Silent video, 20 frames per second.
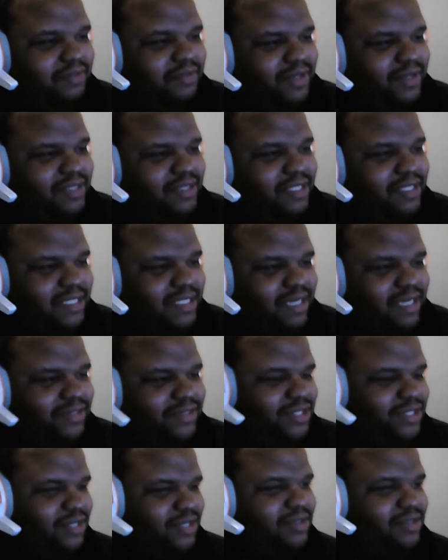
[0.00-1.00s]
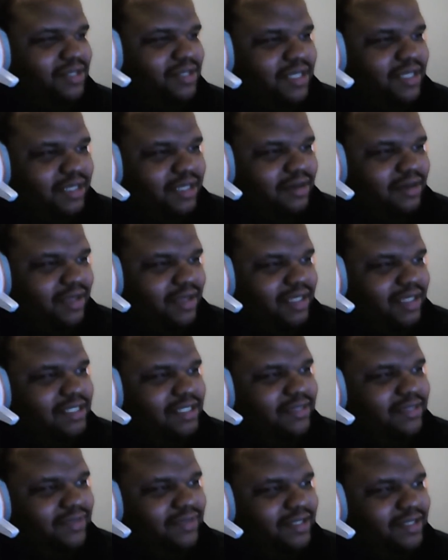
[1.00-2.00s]
most nostalgic shows on the
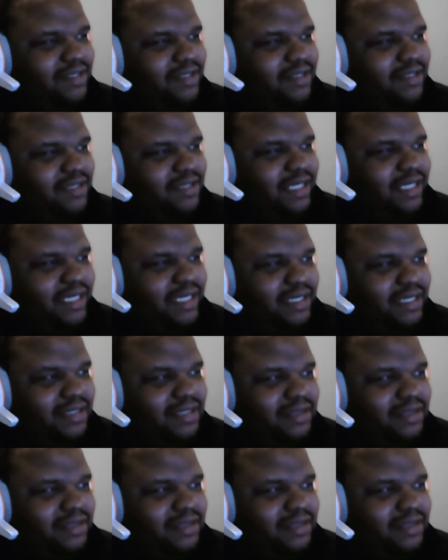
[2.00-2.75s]
TV. Like,